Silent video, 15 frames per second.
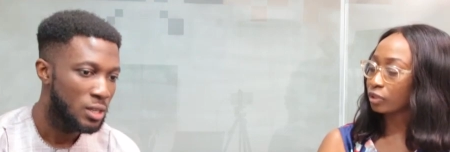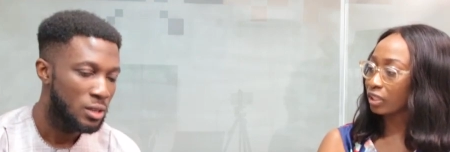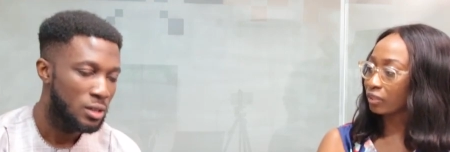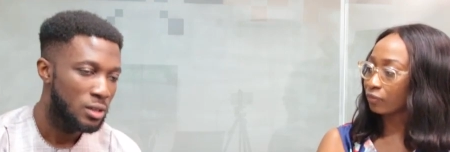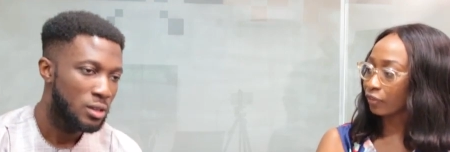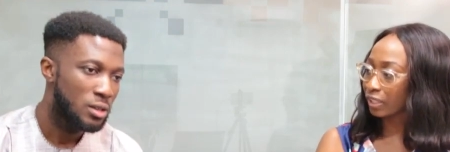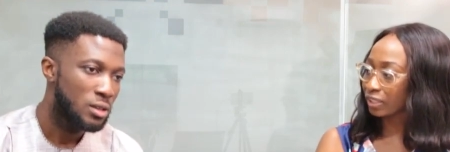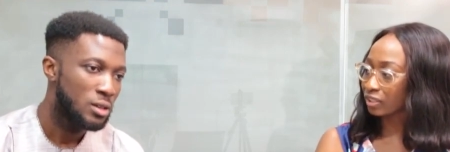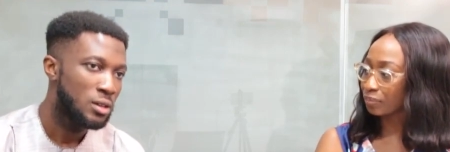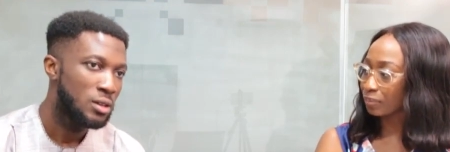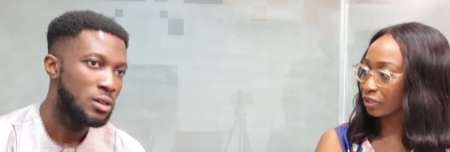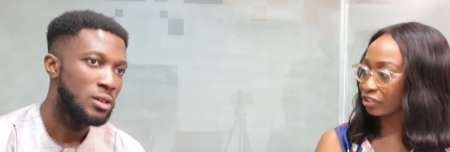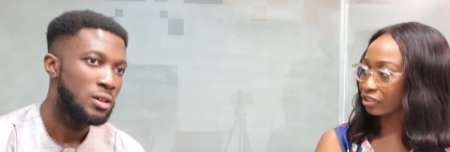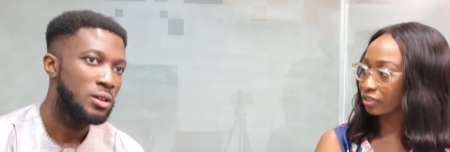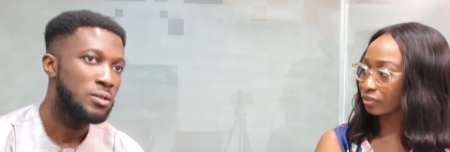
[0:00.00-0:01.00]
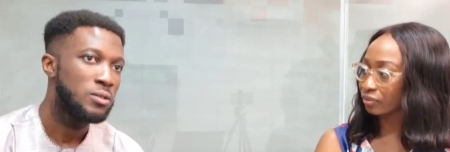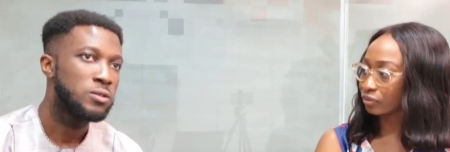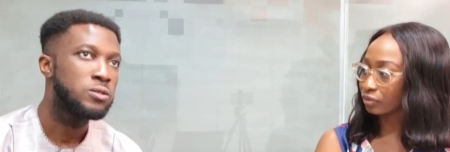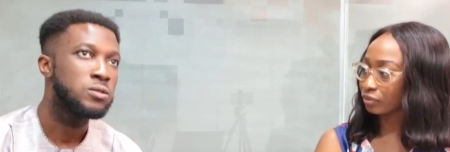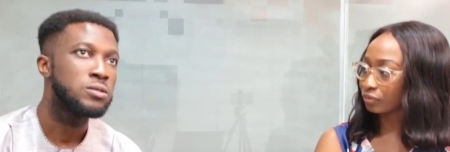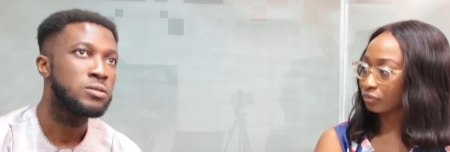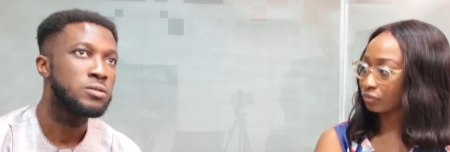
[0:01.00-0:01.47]
Speaker 1: would you advise the person?
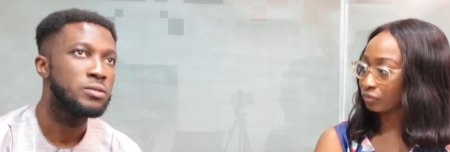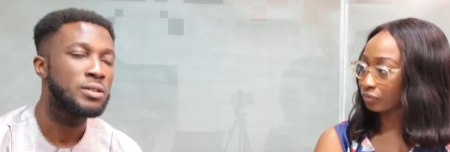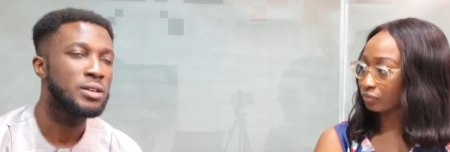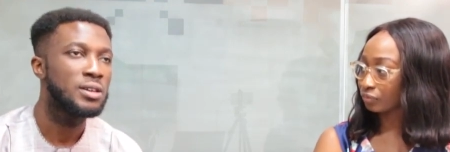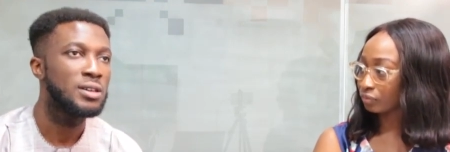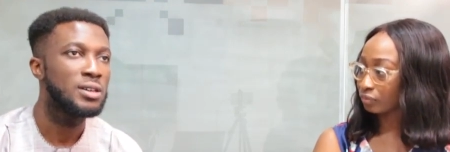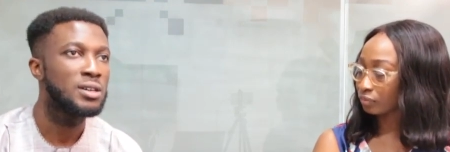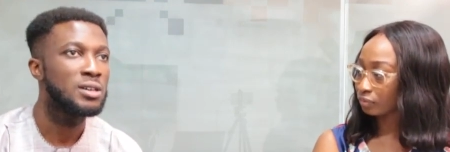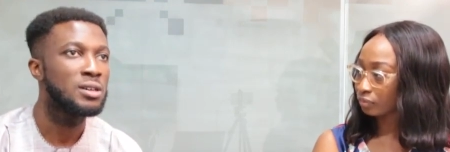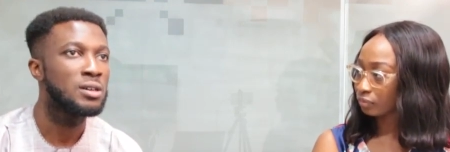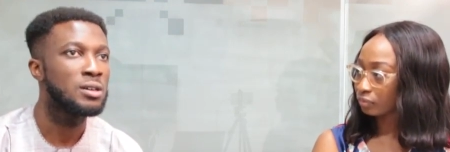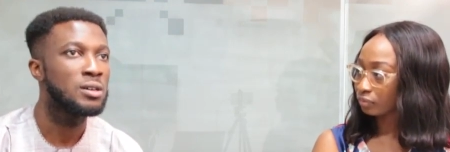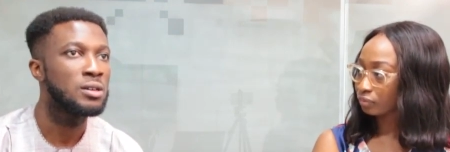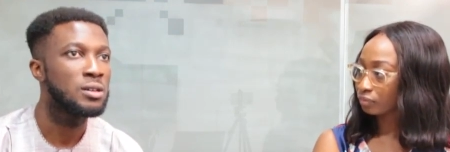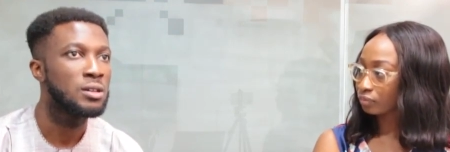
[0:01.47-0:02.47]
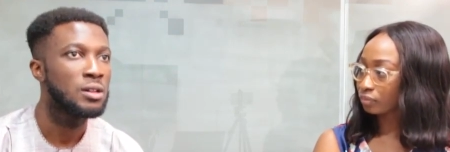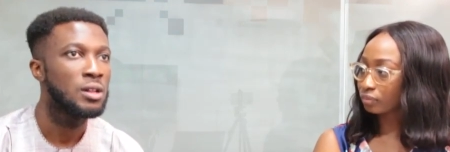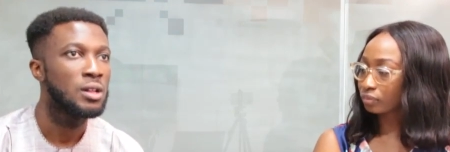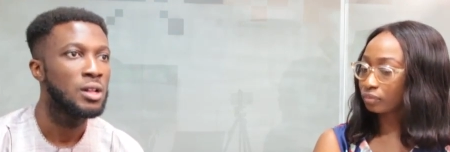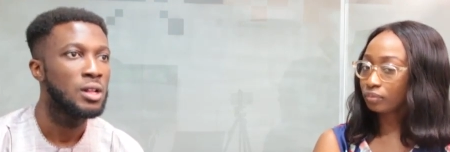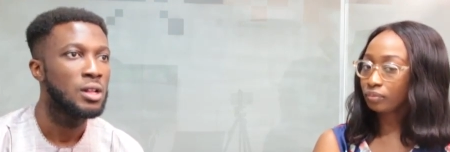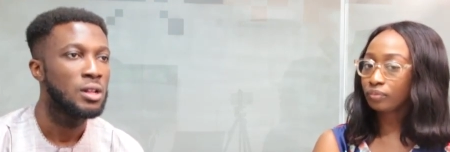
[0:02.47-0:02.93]
Speaker 2: I
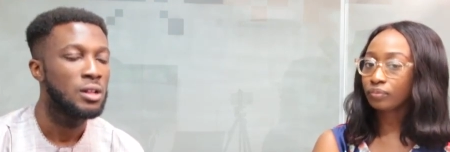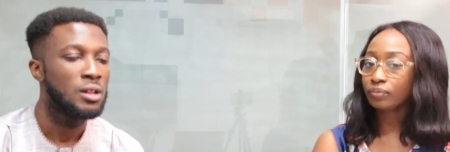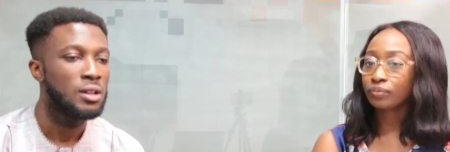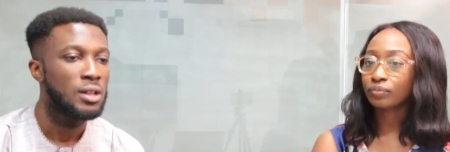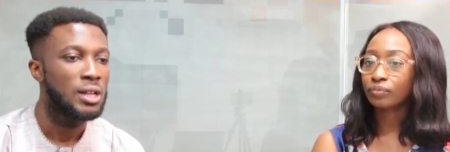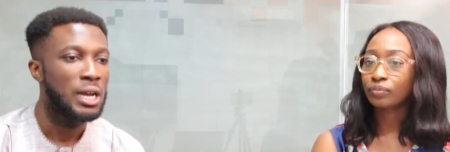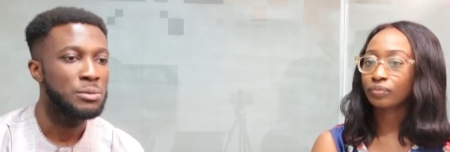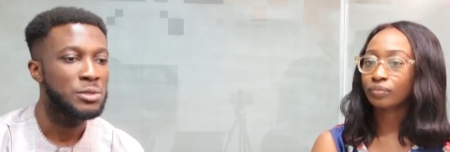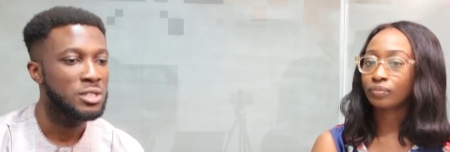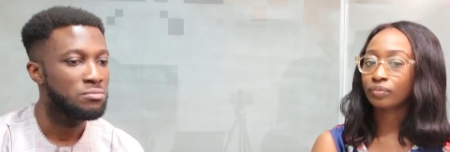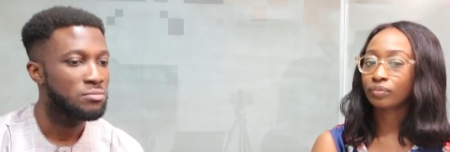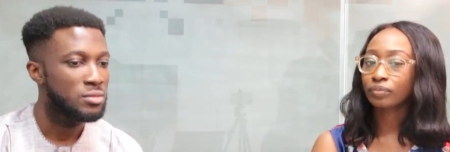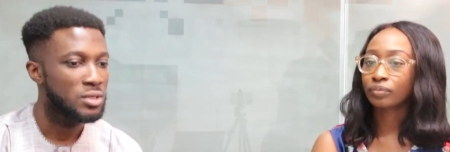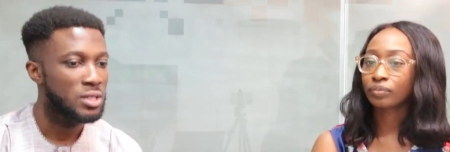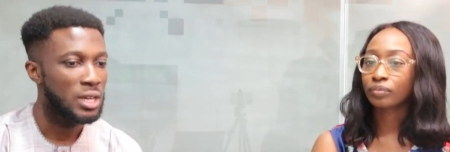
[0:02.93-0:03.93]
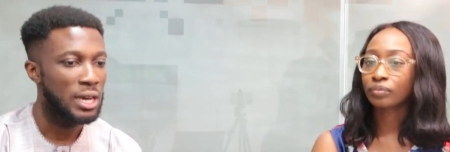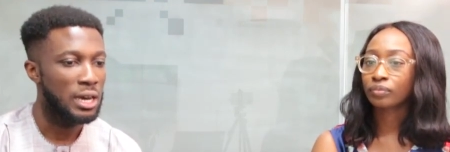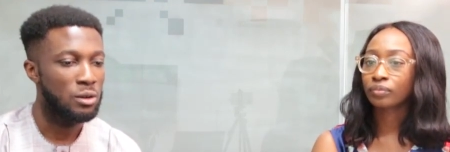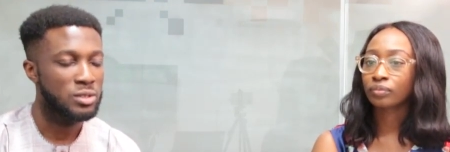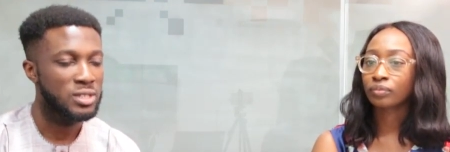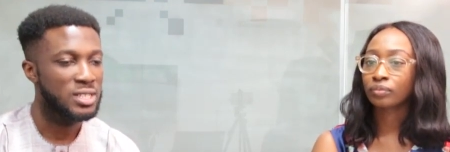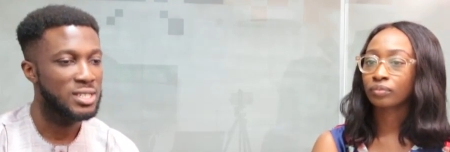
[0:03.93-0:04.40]
mean,
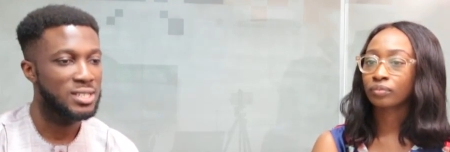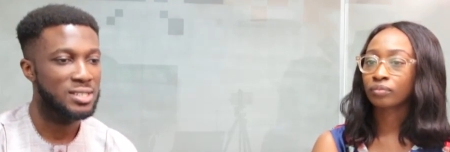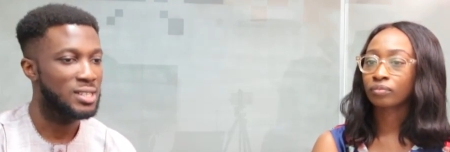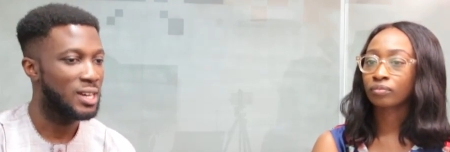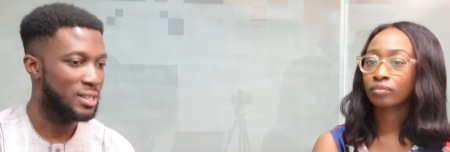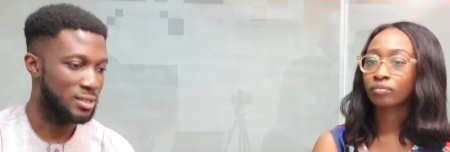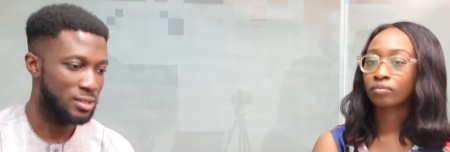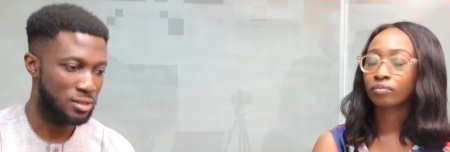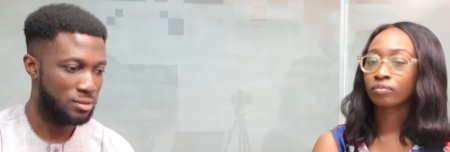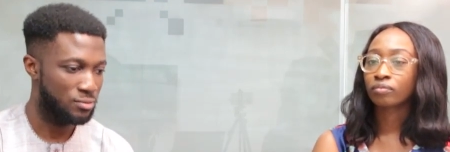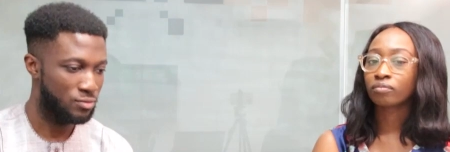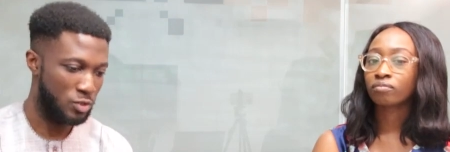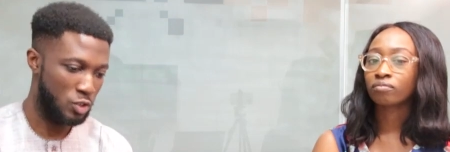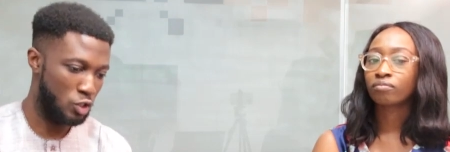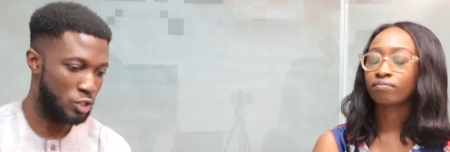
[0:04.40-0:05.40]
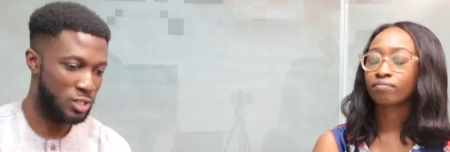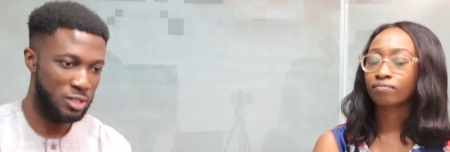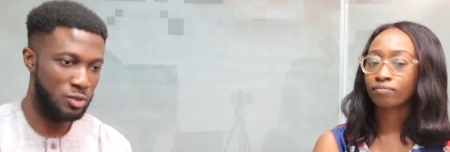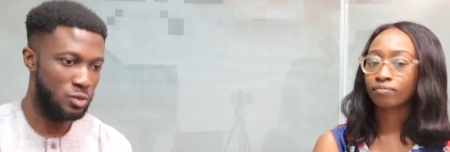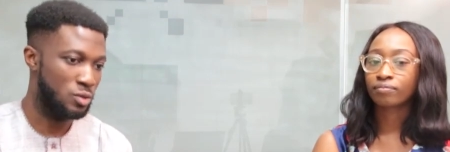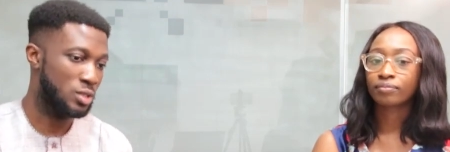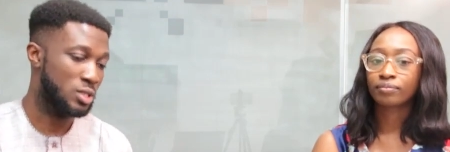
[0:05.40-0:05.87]
I would say start. You just
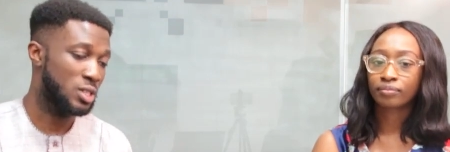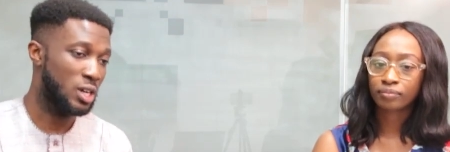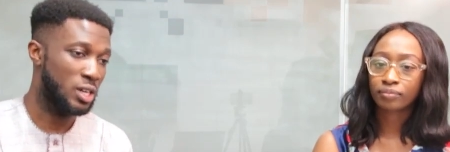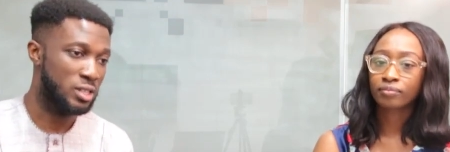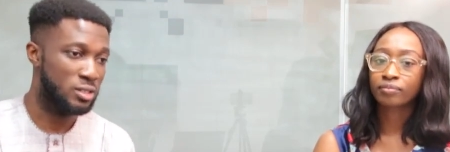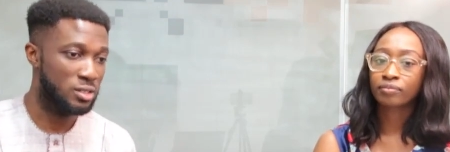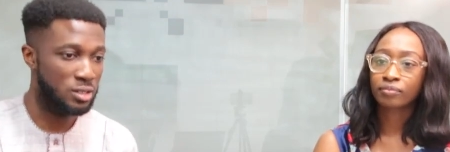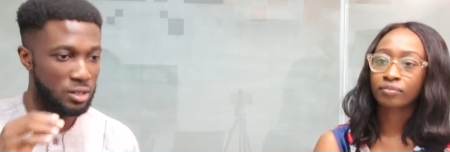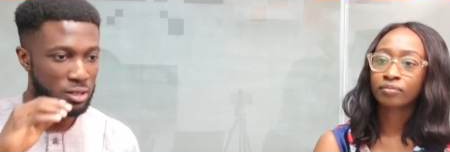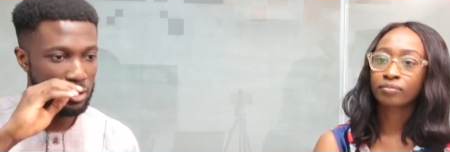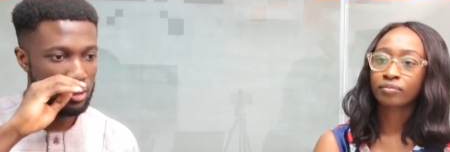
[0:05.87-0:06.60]
need to start.